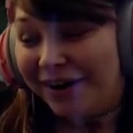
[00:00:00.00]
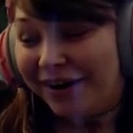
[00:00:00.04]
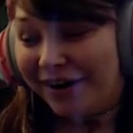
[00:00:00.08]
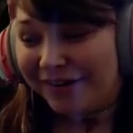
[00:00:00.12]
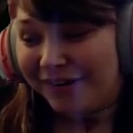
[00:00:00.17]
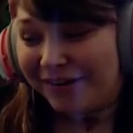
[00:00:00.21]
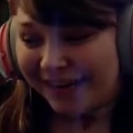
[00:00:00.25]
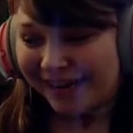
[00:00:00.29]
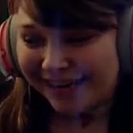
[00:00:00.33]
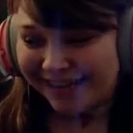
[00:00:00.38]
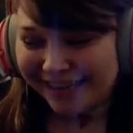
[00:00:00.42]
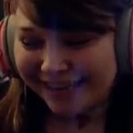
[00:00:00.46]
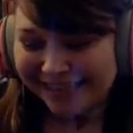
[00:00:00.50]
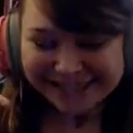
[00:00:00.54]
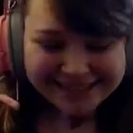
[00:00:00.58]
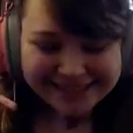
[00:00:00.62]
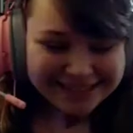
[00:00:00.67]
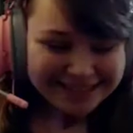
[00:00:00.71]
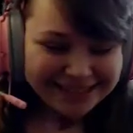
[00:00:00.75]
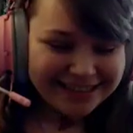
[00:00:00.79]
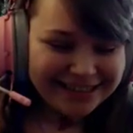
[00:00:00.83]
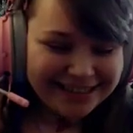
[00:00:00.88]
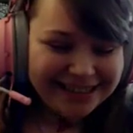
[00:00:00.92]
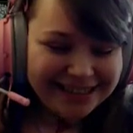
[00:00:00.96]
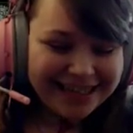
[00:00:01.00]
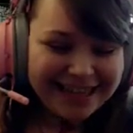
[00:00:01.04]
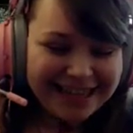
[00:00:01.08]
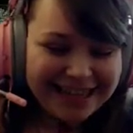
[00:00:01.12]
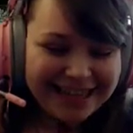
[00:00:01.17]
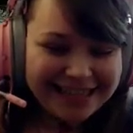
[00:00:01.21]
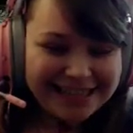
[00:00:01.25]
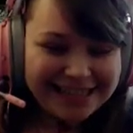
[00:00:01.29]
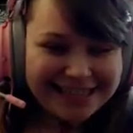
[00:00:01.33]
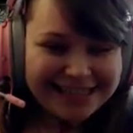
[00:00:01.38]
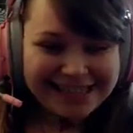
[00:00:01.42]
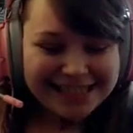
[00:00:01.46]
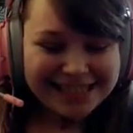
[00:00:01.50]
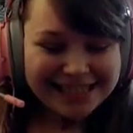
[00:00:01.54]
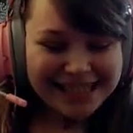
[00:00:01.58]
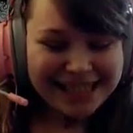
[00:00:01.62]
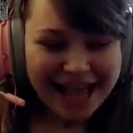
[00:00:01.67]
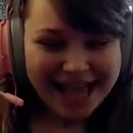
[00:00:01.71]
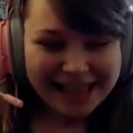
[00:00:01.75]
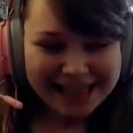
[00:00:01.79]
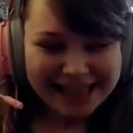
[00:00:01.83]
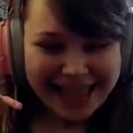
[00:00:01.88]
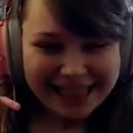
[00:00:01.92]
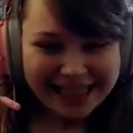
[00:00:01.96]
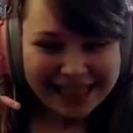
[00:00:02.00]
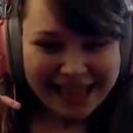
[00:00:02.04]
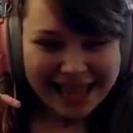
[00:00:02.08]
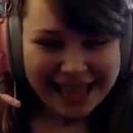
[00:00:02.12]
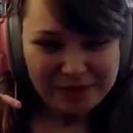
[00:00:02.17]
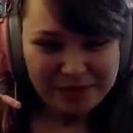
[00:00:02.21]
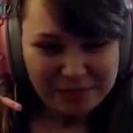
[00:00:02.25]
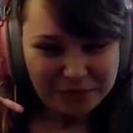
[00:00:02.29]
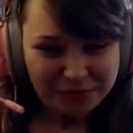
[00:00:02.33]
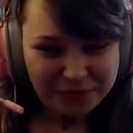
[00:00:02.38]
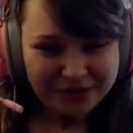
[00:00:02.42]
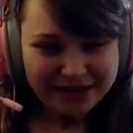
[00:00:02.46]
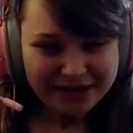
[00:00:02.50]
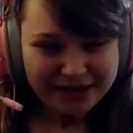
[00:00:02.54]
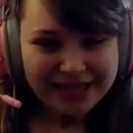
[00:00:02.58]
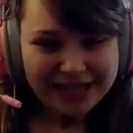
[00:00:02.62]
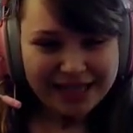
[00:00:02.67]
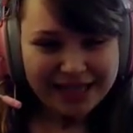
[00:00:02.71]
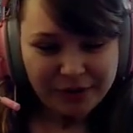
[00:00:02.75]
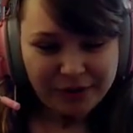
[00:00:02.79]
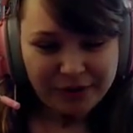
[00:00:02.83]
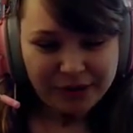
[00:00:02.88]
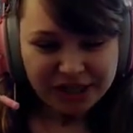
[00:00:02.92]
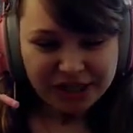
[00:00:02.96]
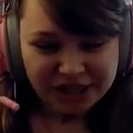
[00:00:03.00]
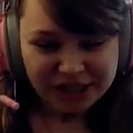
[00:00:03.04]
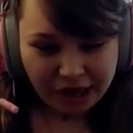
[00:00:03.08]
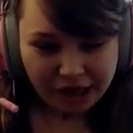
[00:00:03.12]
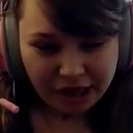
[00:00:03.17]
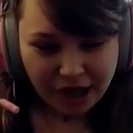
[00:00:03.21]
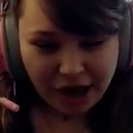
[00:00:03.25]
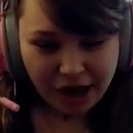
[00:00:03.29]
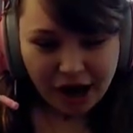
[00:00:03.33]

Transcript: okay. Hmm. It's just that, that like breathing where he's like.